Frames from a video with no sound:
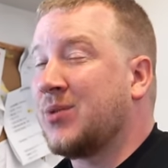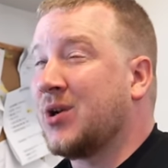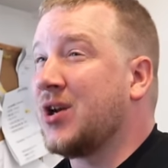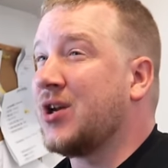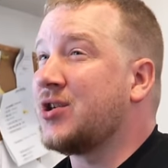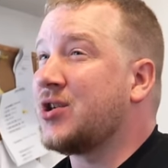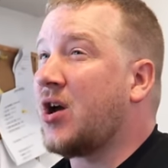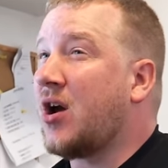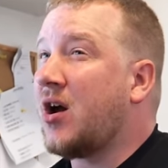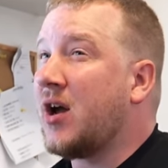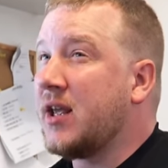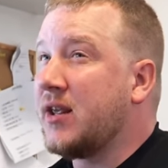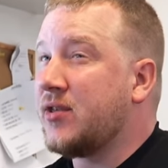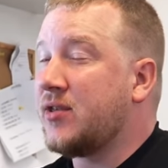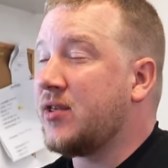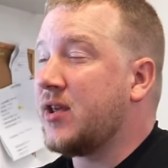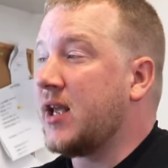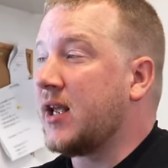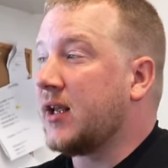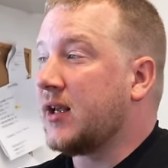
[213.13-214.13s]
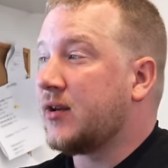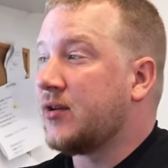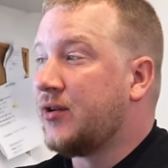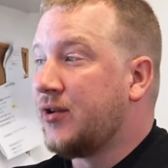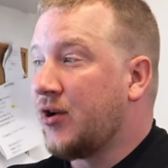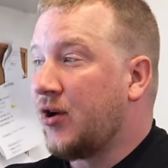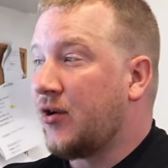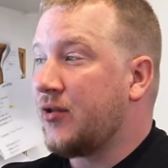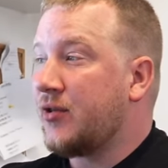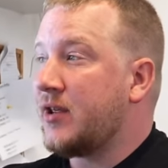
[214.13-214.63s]
because I think,
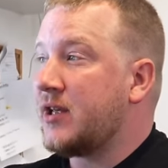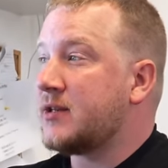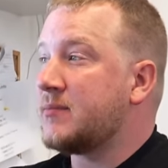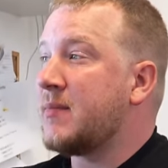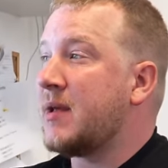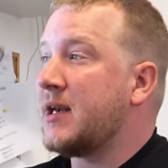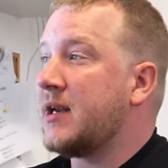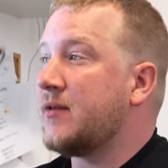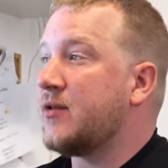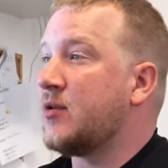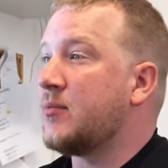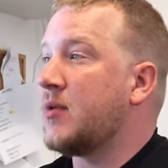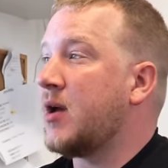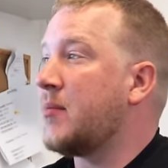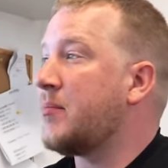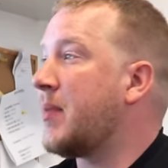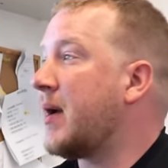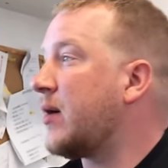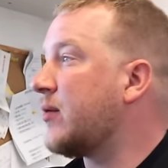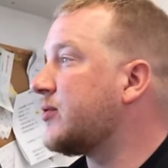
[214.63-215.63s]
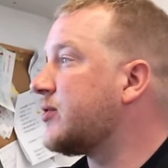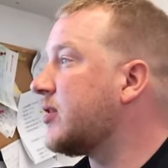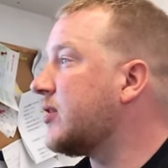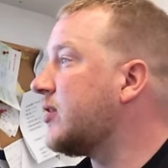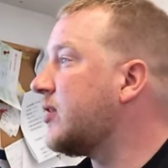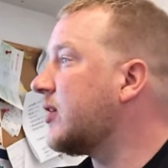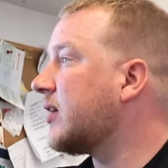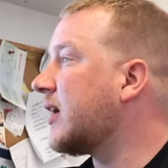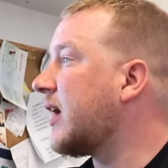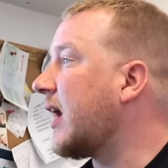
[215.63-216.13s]
not that there's many of them about to
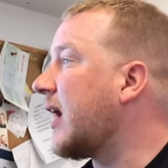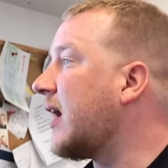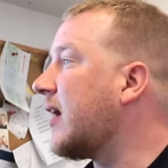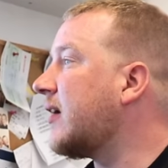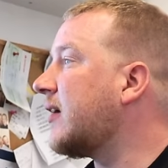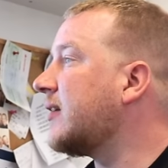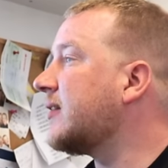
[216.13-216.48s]
look at,